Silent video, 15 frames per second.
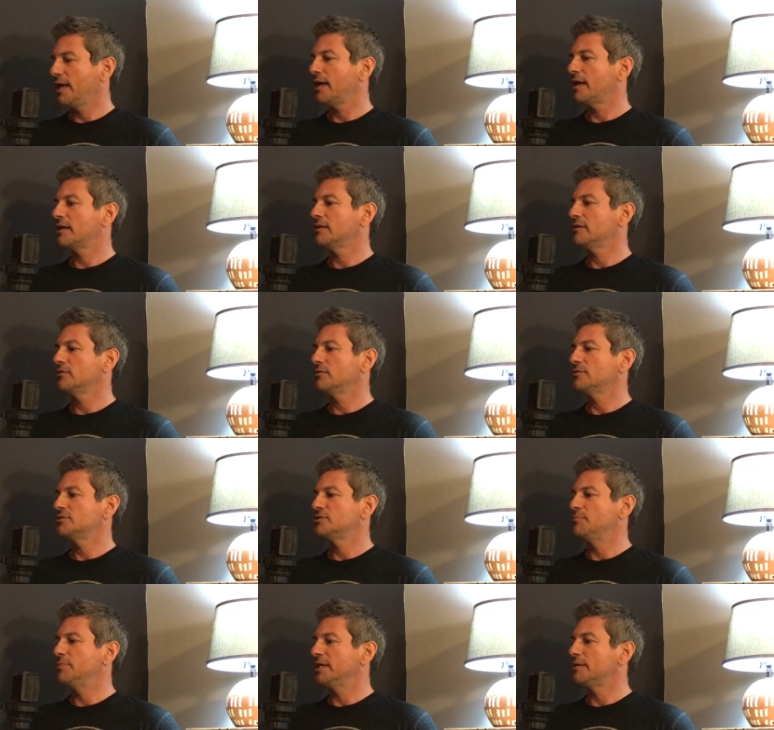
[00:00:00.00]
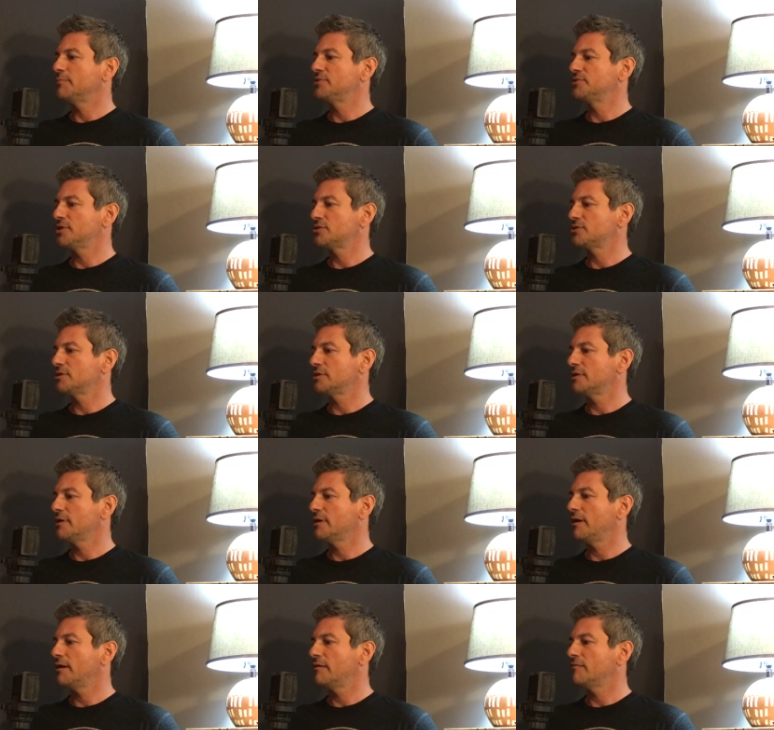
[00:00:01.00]
And to be in a position
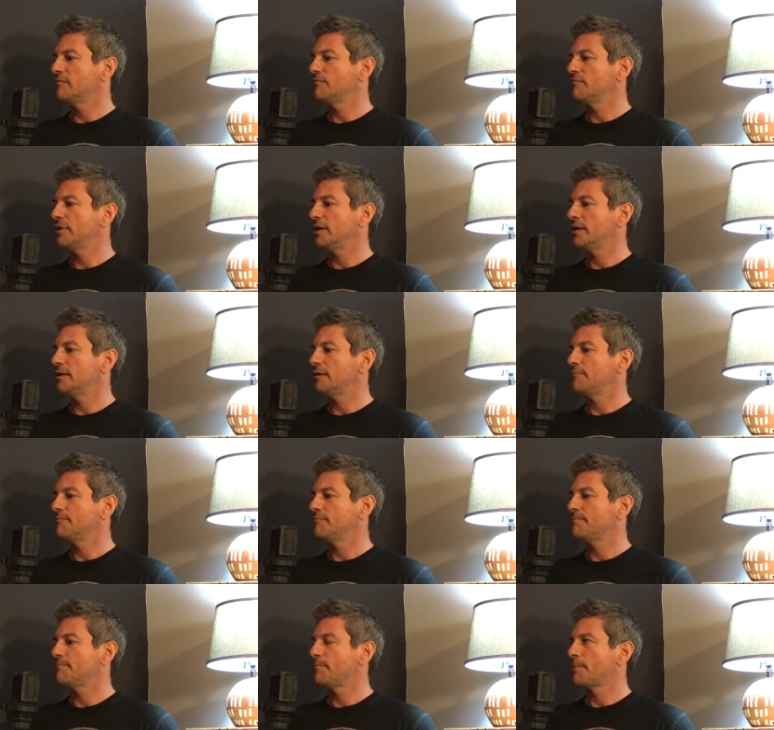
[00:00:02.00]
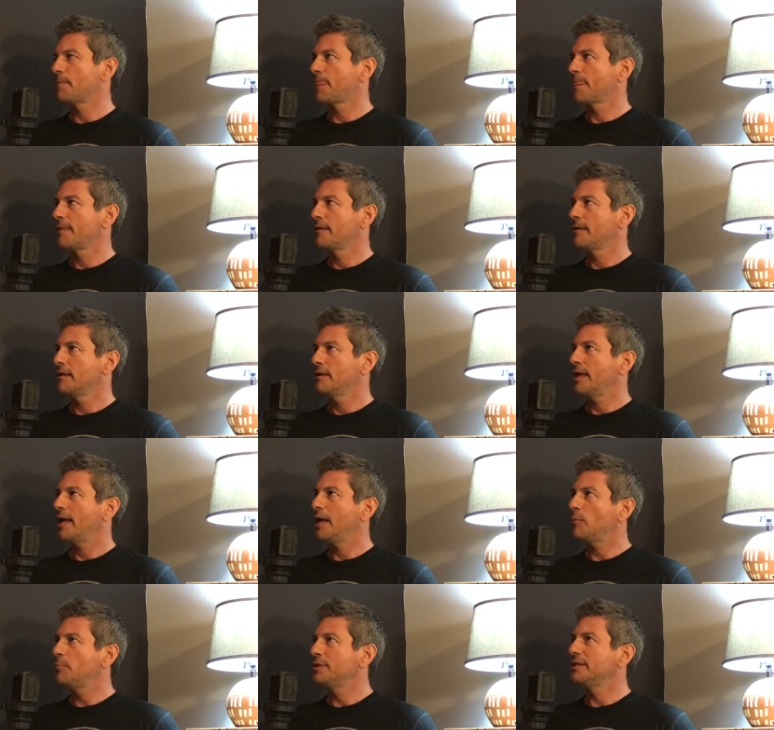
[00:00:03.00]
of
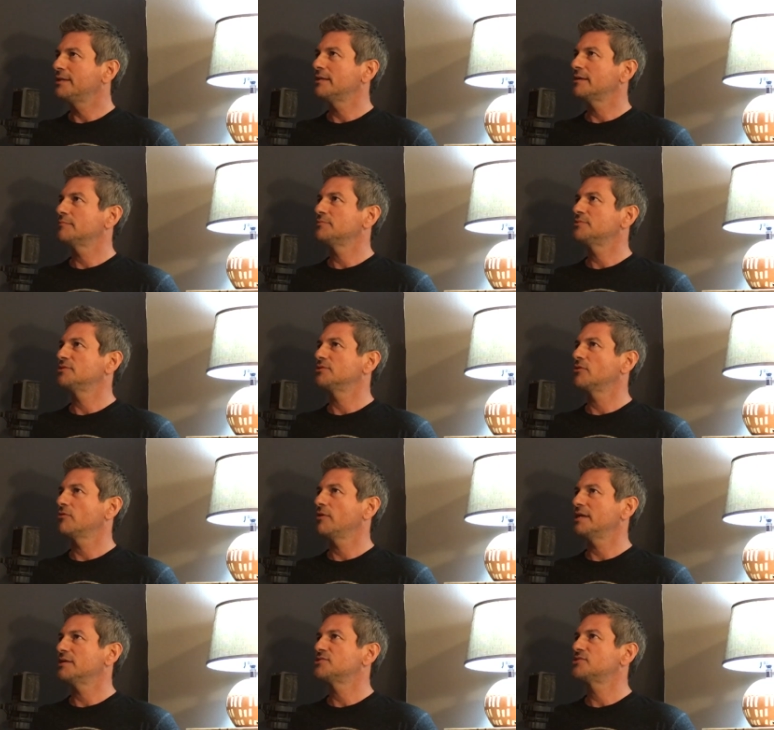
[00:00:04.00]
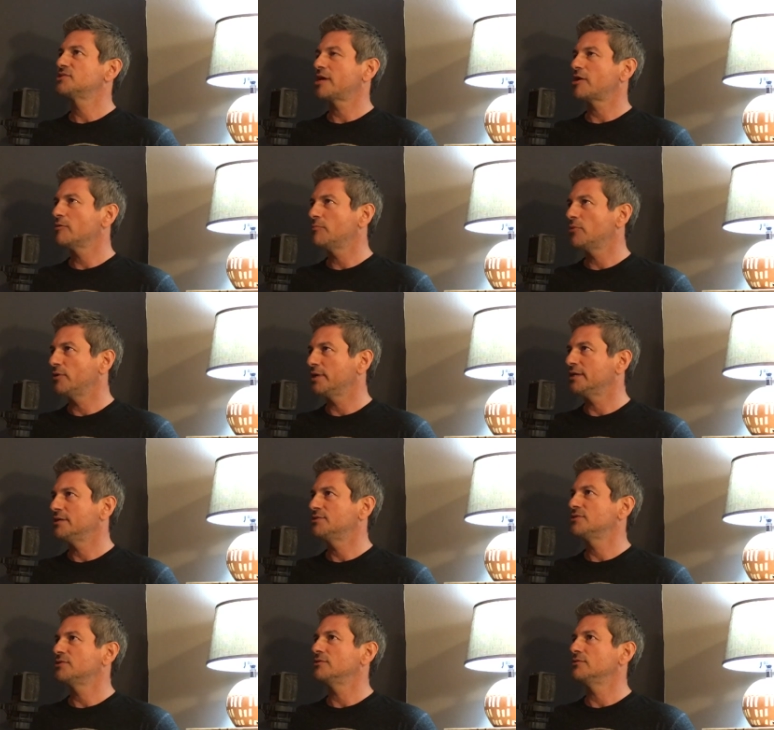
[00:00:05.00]
helping them to create a ceremony
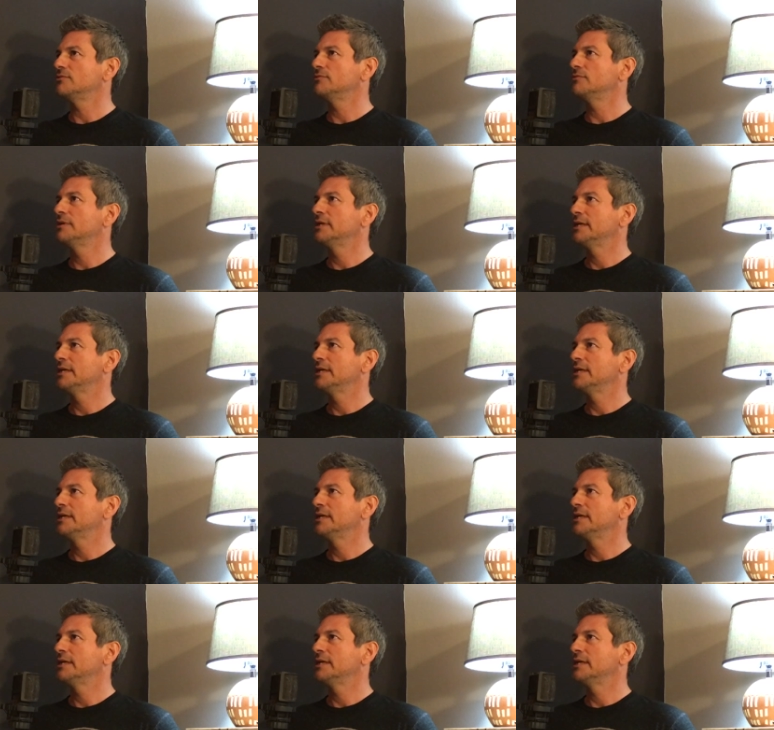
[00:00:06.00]
to